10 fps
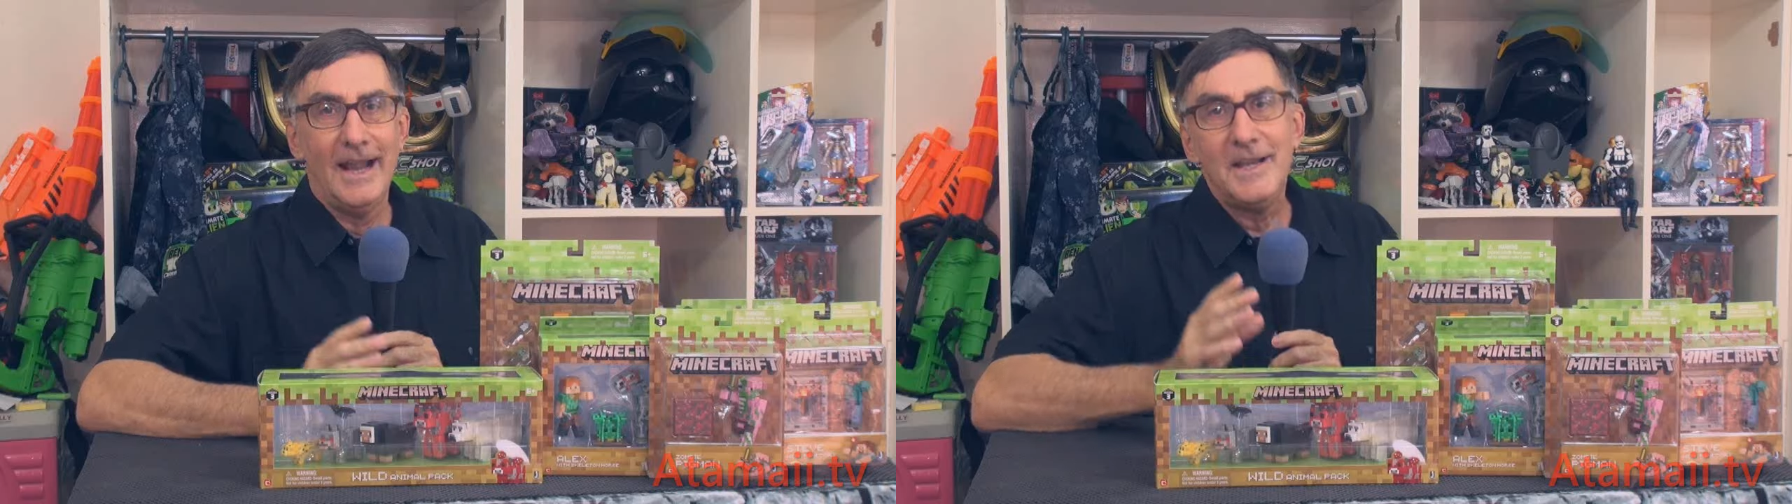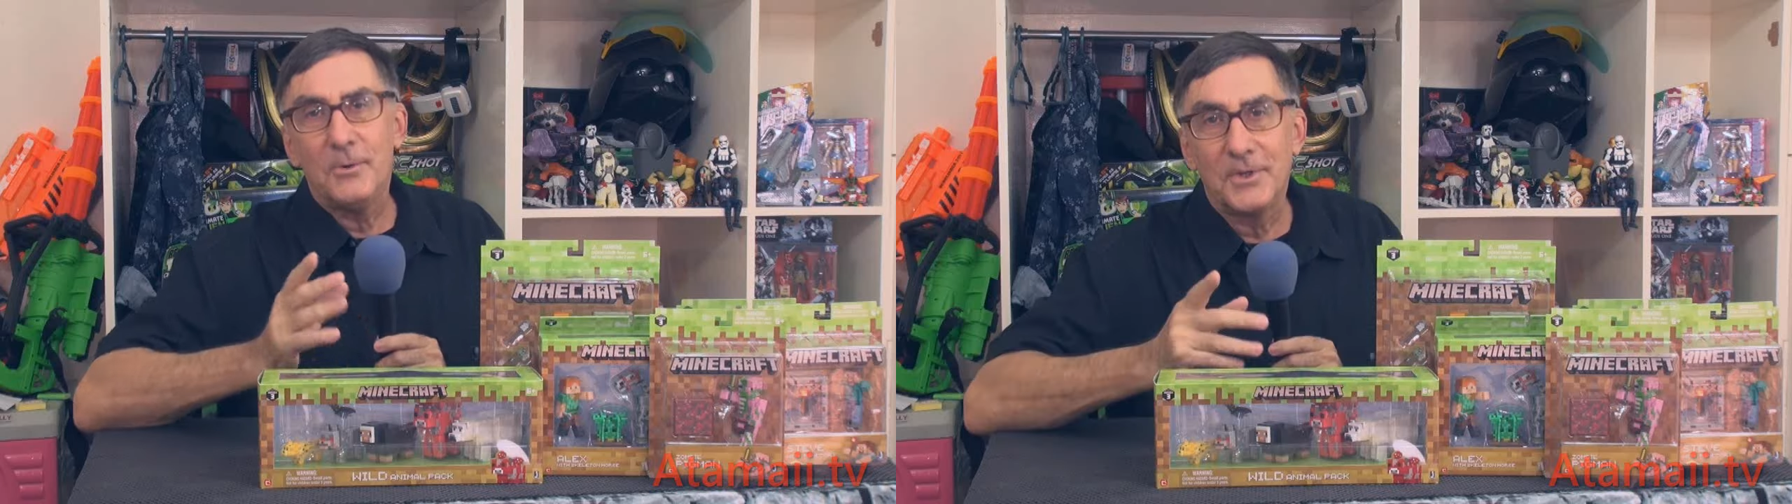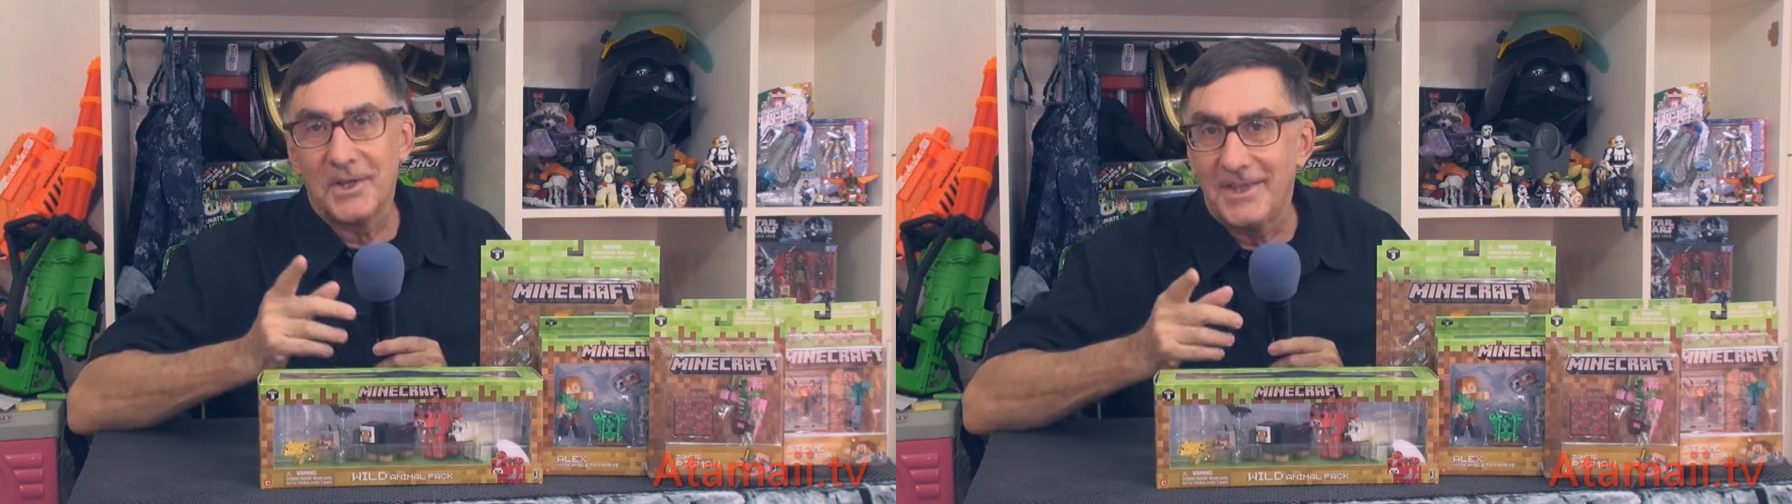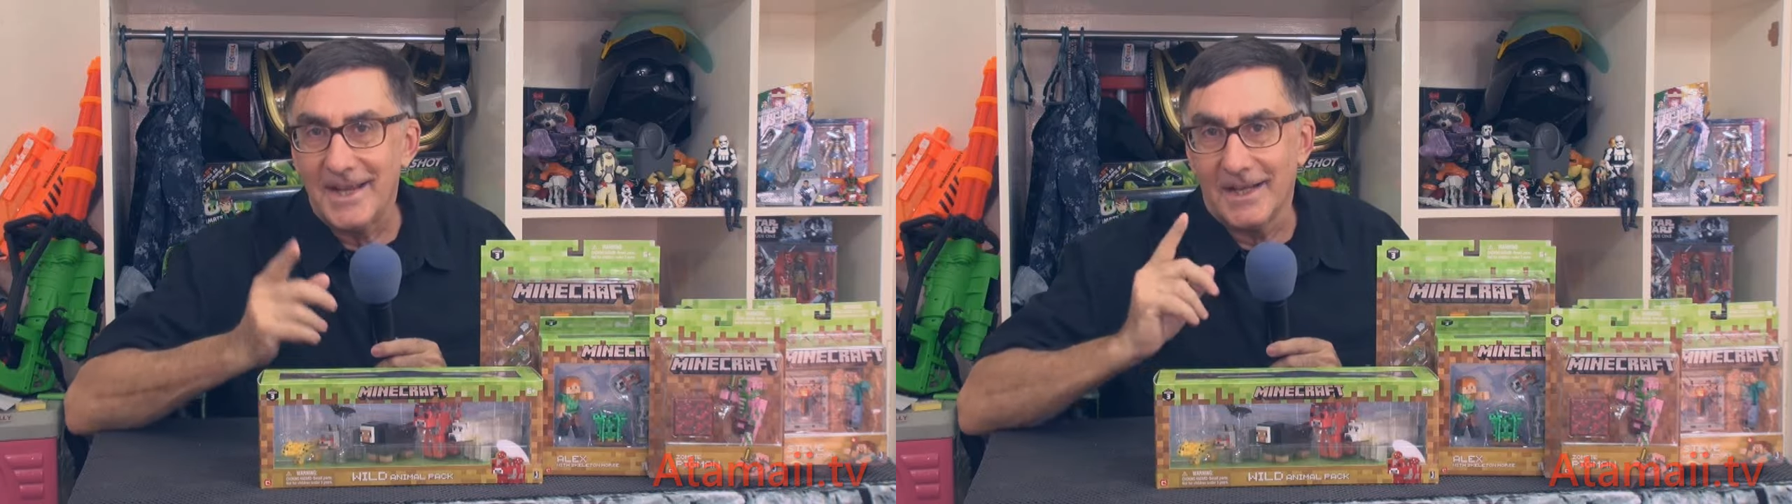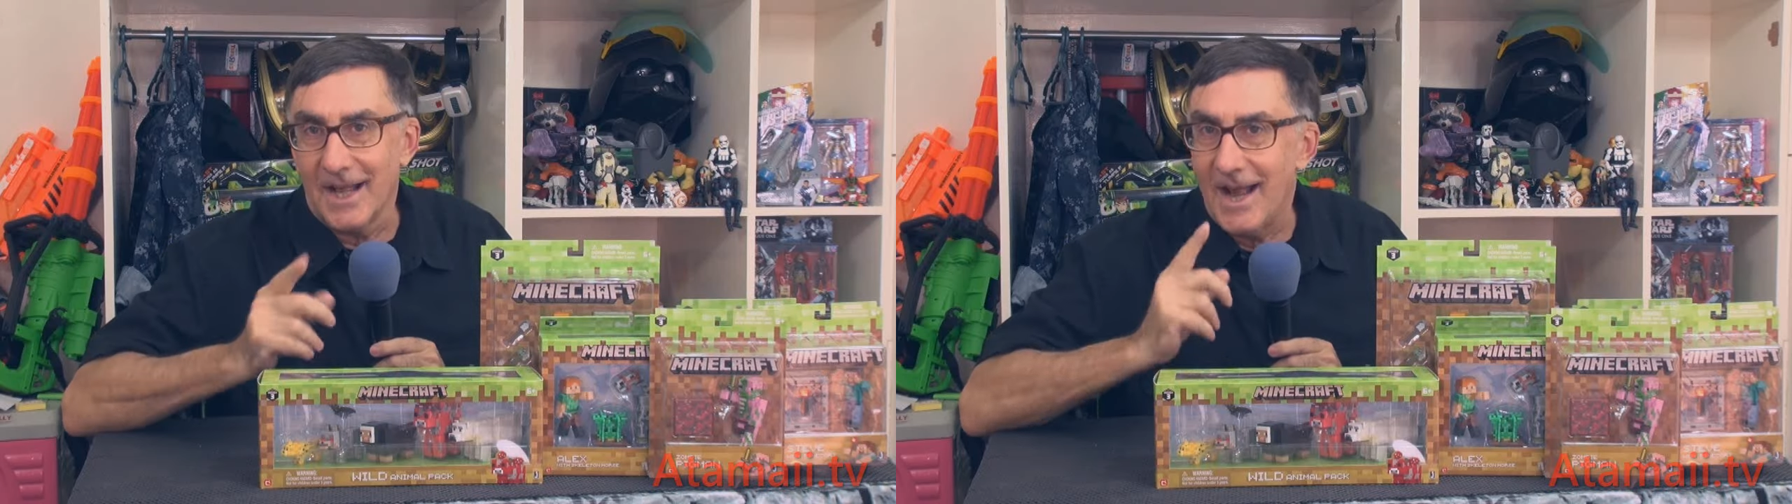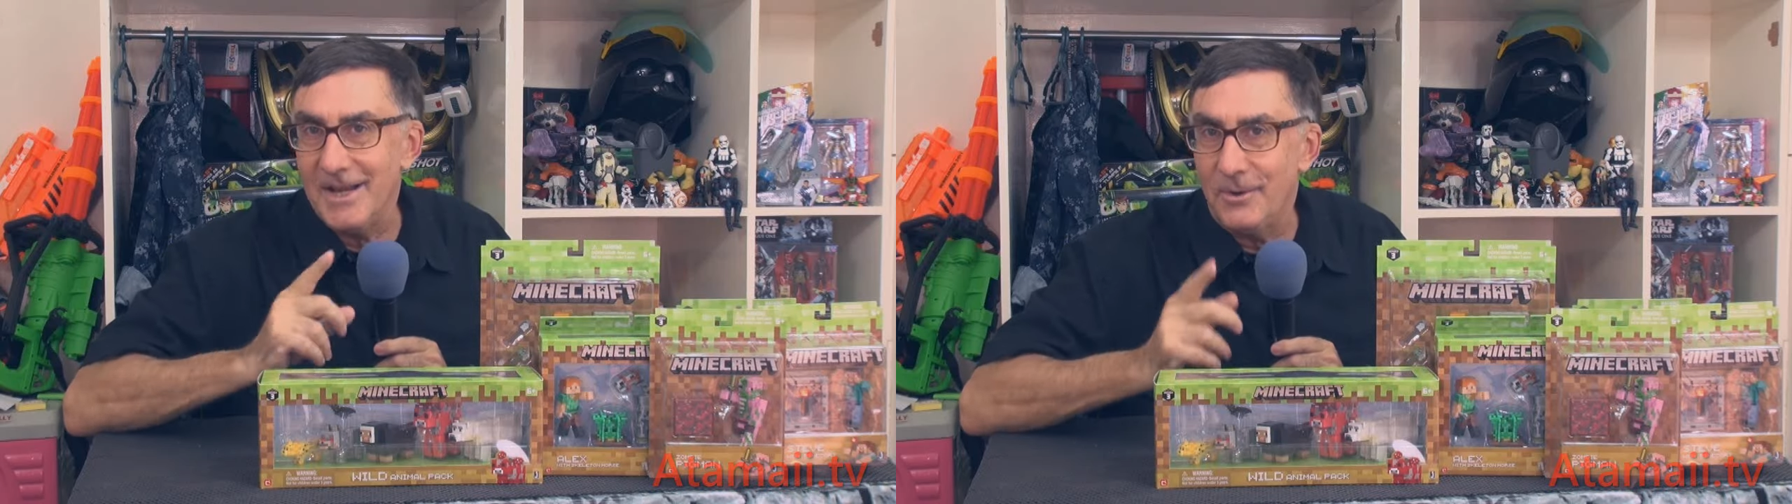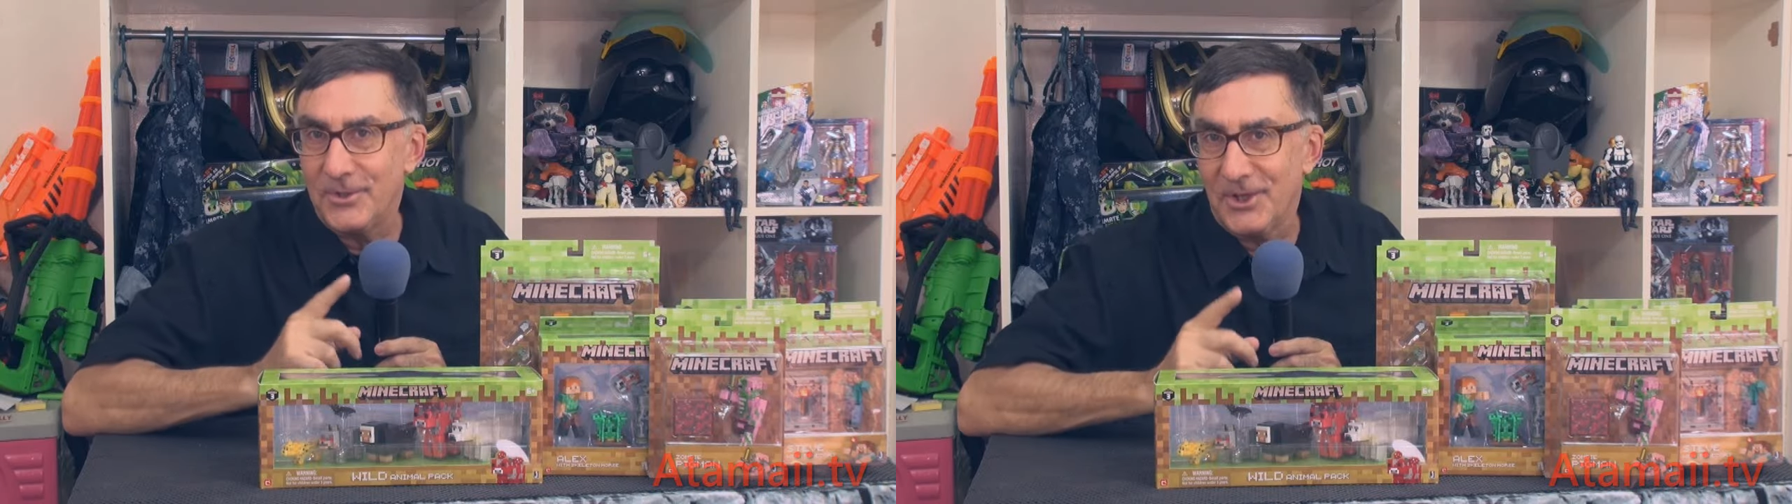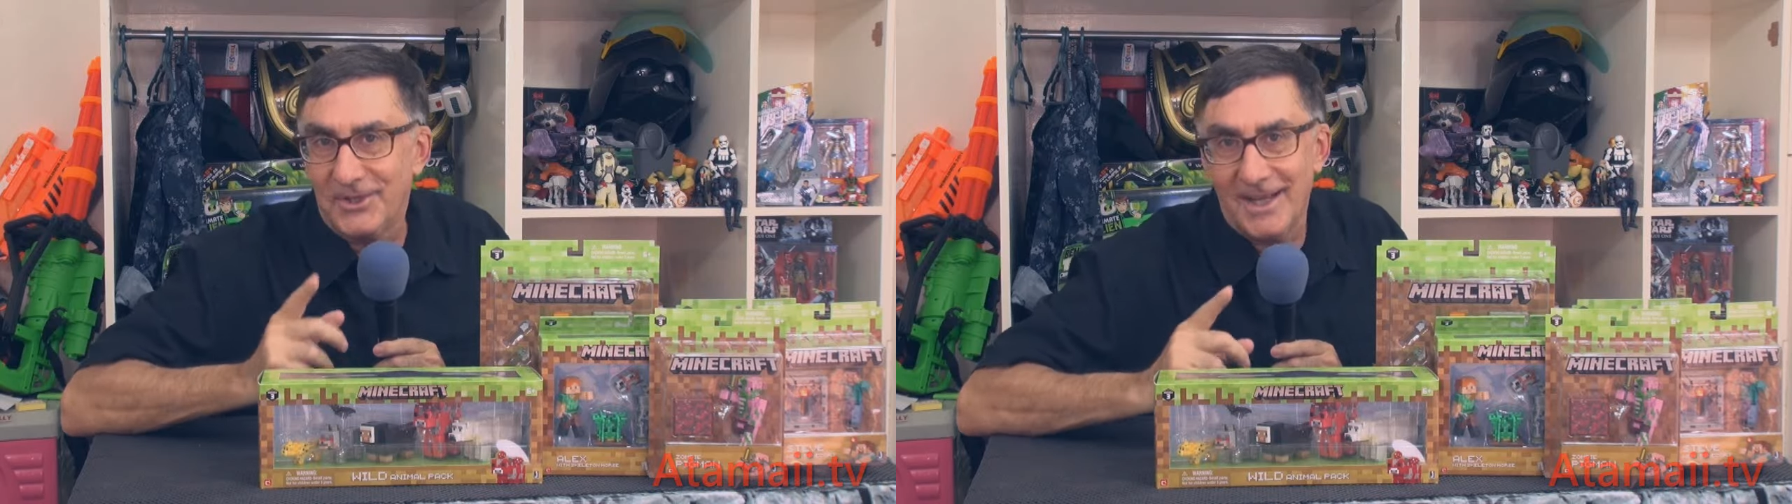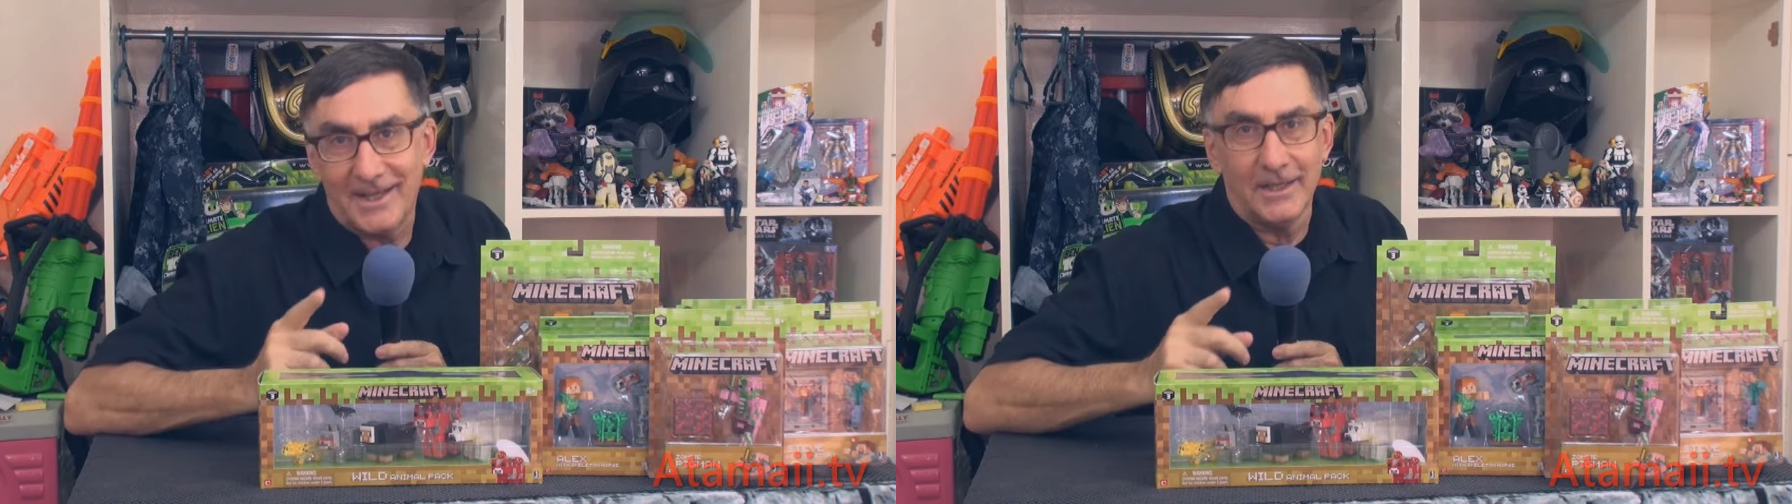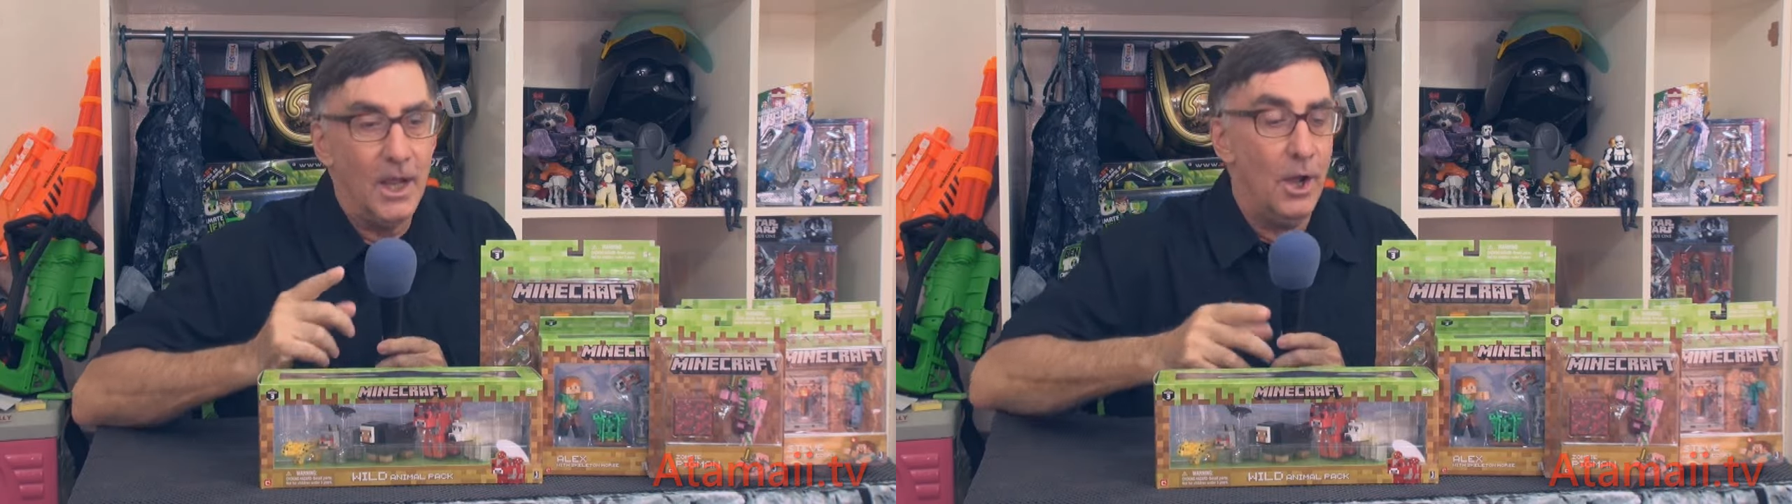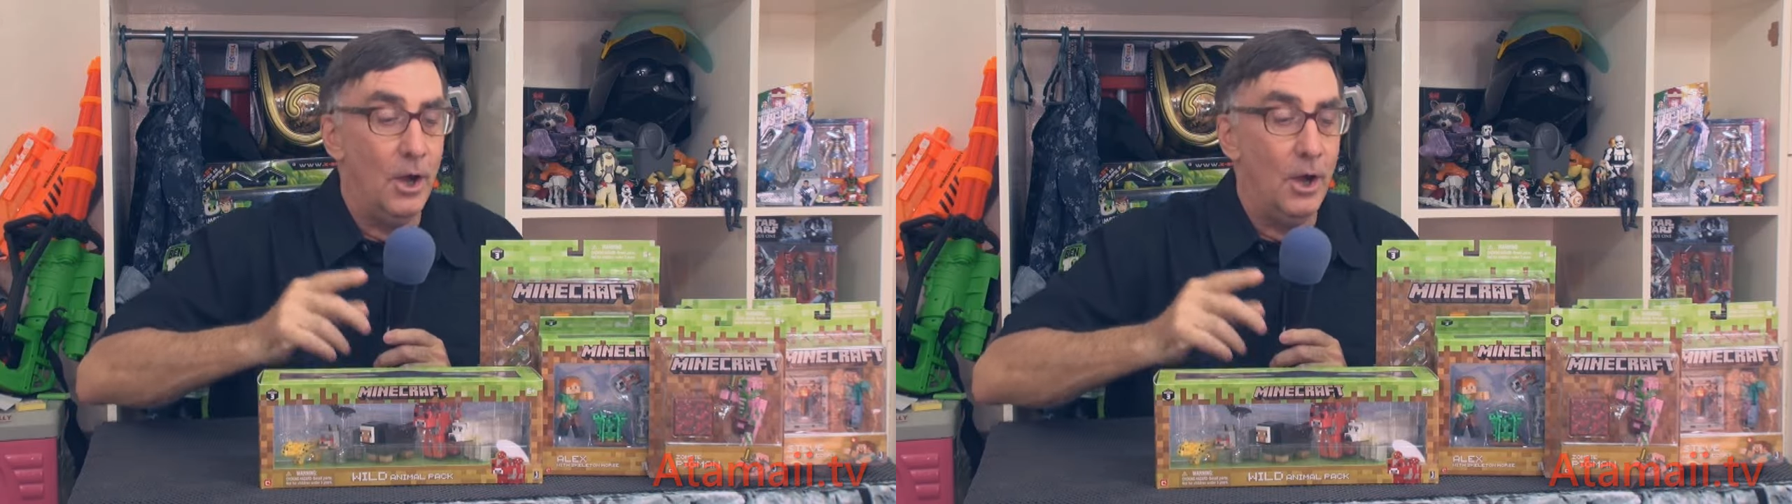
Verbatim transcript: I know what you're thinking. I know what you're thinking.